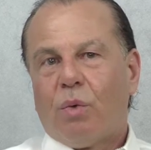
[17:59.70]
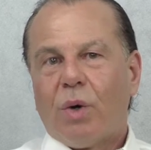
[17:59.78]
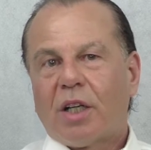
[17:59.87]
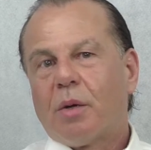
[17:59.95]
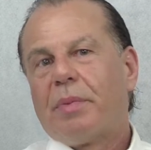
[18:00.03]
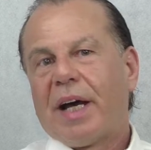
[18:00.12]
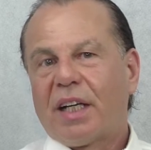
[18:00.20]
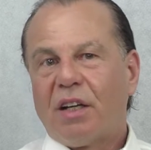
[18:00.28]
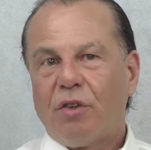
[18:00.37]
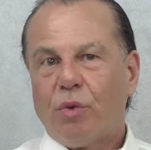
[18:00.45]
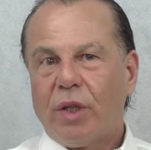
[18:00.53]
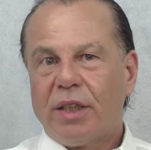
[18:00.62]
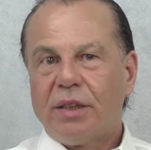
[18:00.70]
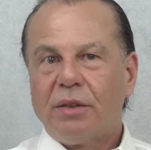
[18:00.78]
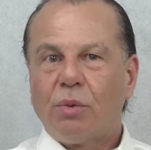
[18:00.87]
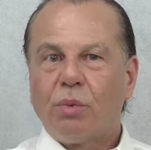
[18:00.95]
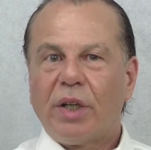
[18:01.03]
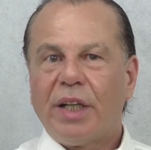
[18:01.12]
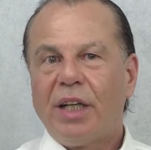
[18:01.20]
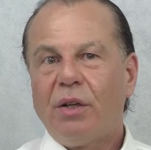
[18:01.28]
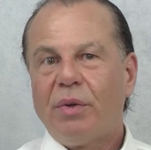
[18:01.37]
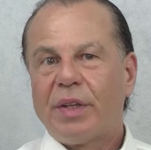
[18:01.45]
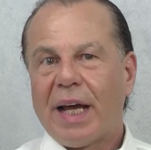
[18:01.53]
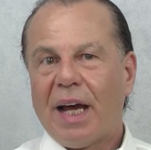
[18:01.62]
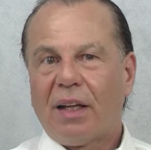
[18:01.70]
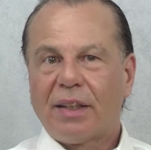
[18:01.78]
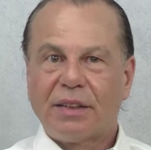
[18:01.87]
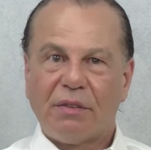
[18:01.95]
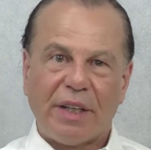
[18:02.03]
Welcome back, everyone. We're here with Alex